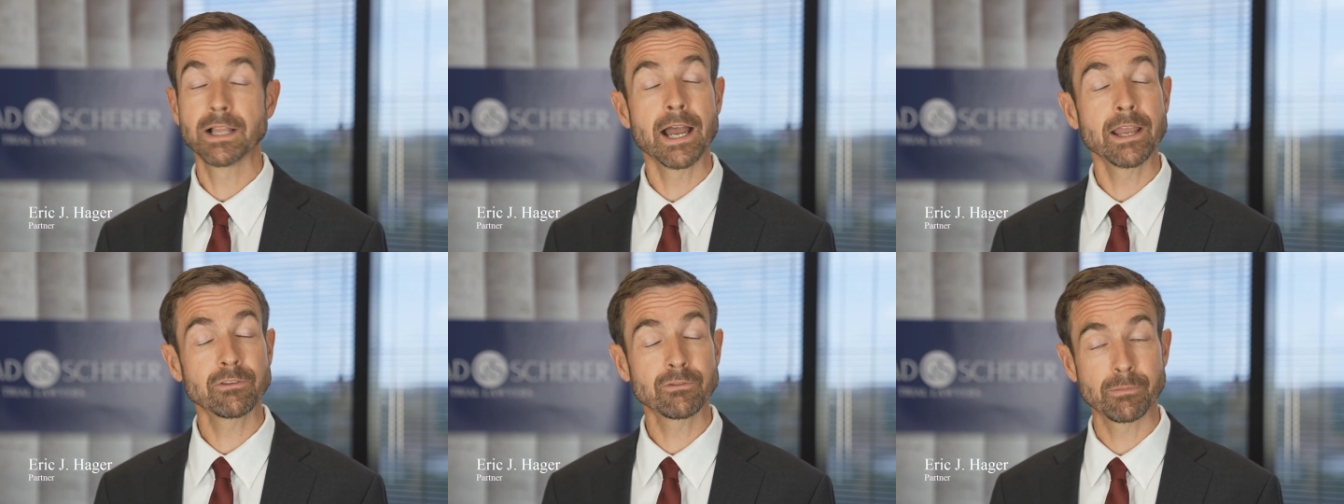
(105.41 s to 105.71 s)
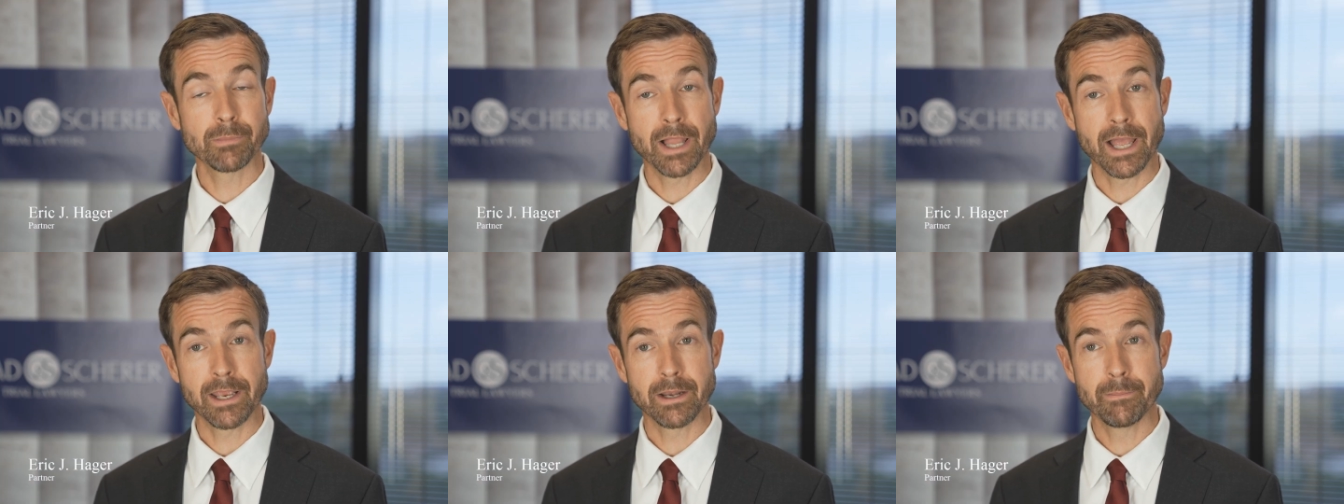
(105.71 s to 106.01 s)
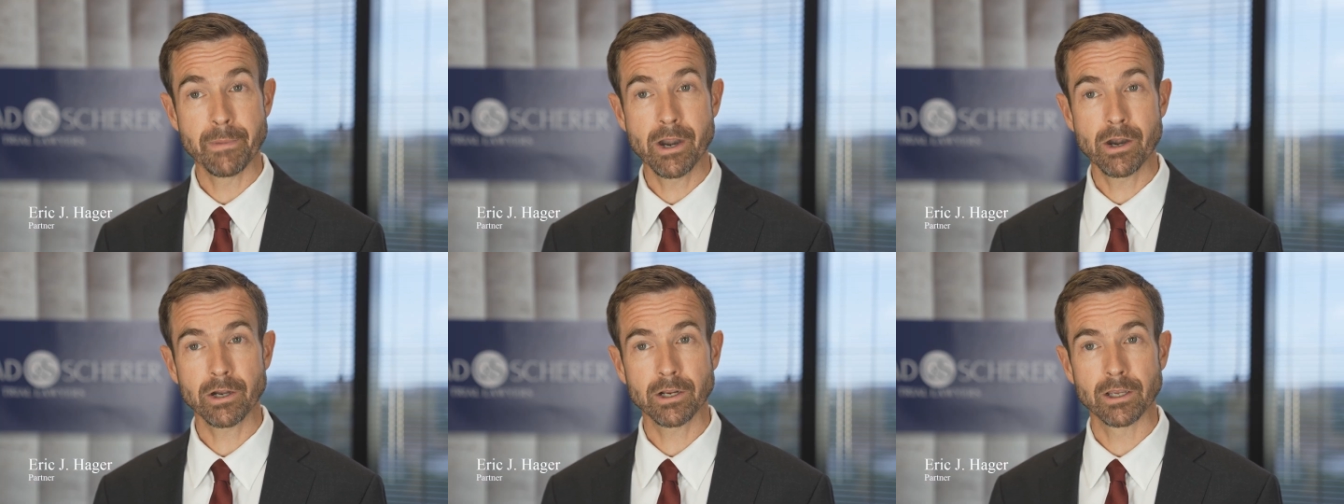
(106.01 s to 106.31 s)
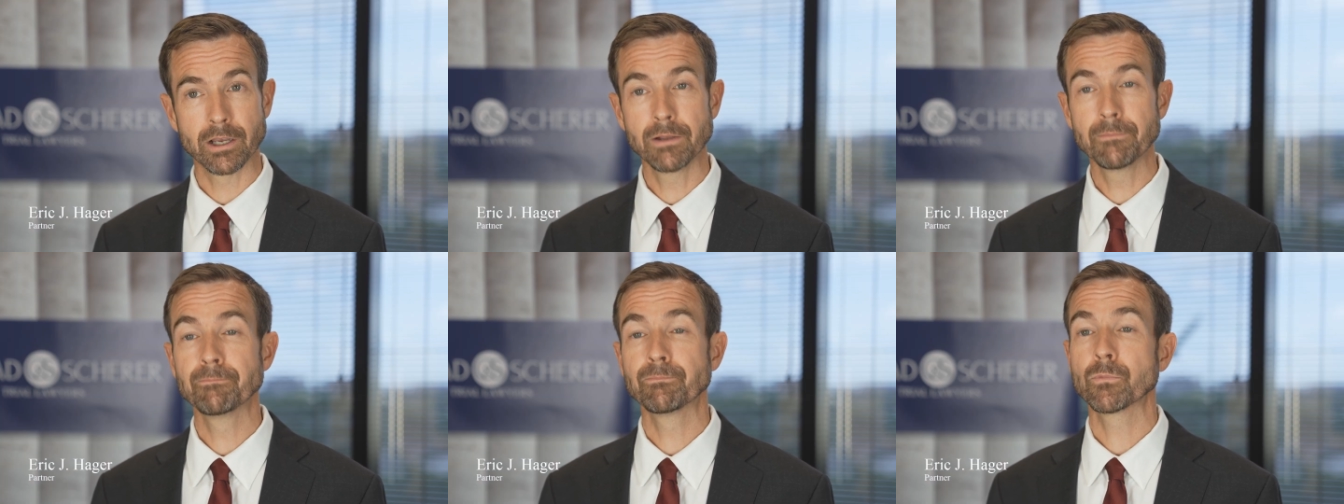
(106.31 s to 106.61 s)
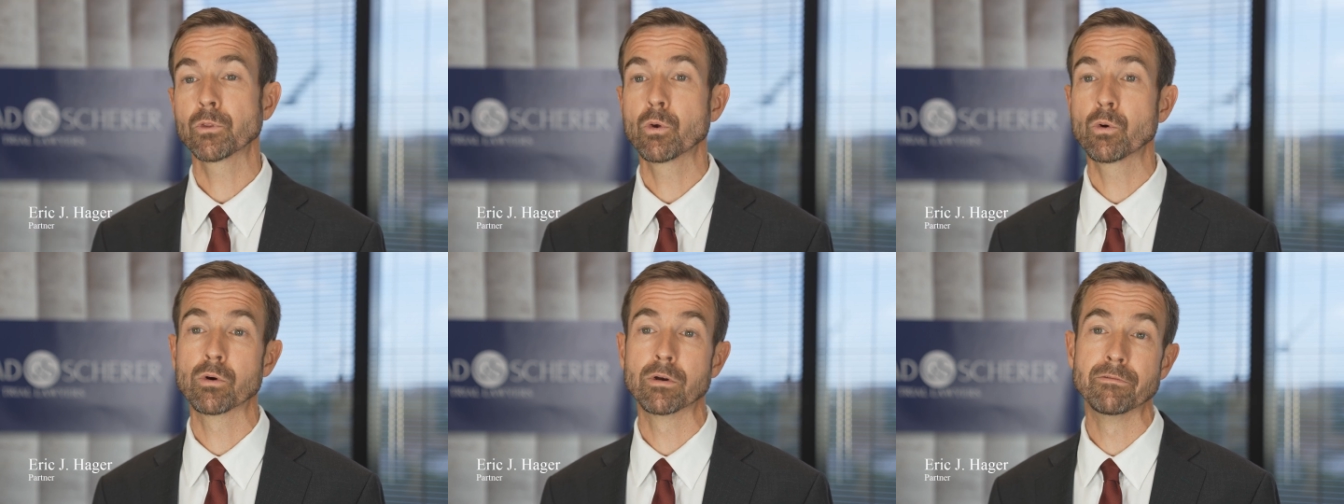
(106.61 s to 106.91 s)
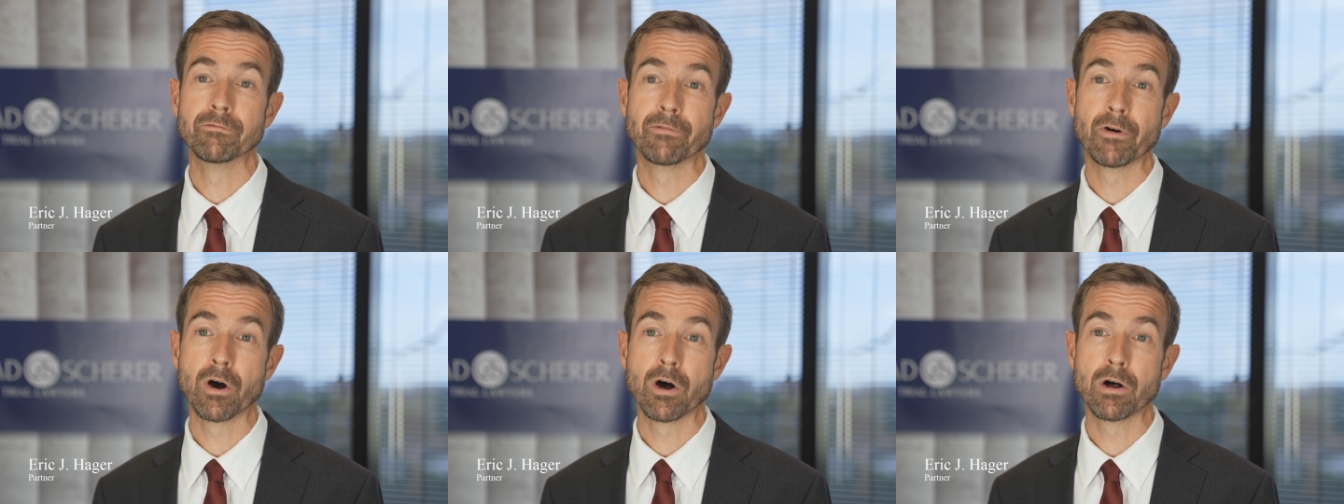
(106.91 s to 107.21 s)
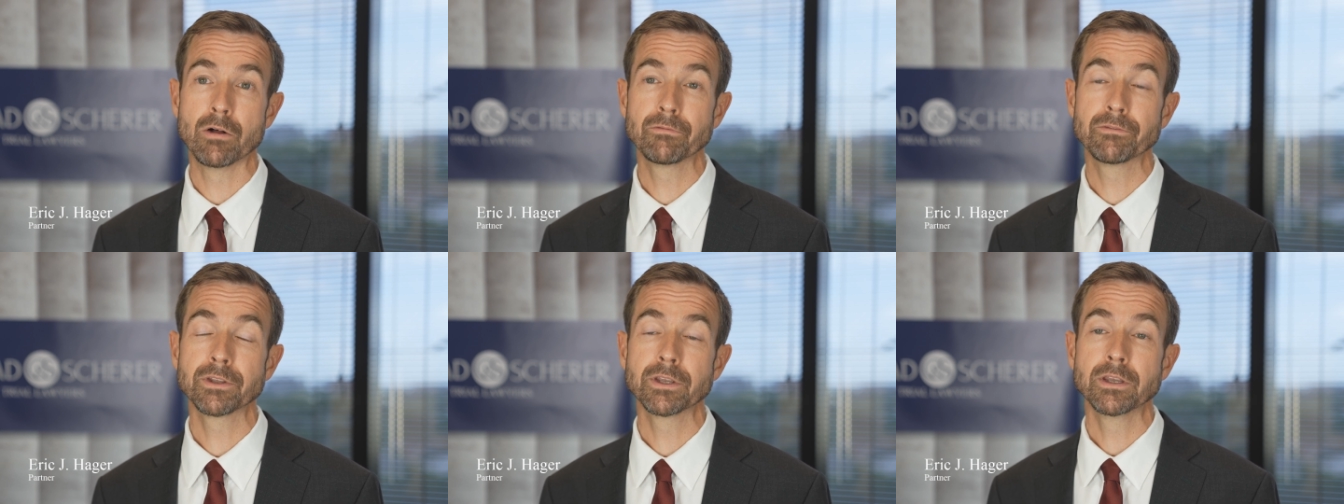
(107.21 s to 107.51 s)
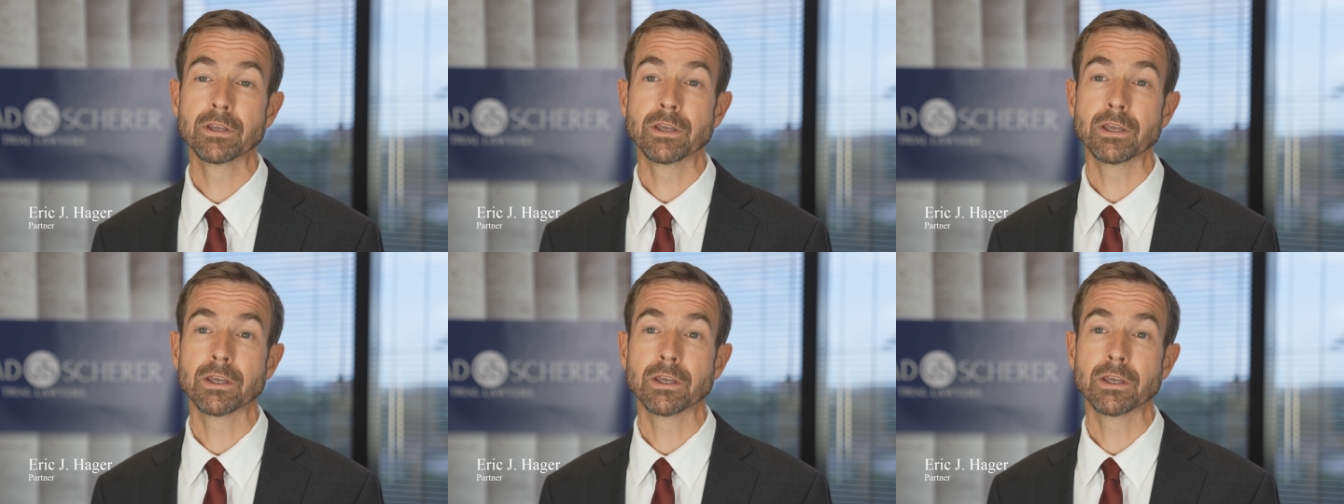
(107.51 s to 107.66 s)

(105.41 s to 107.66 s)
clients from Latin America who were involved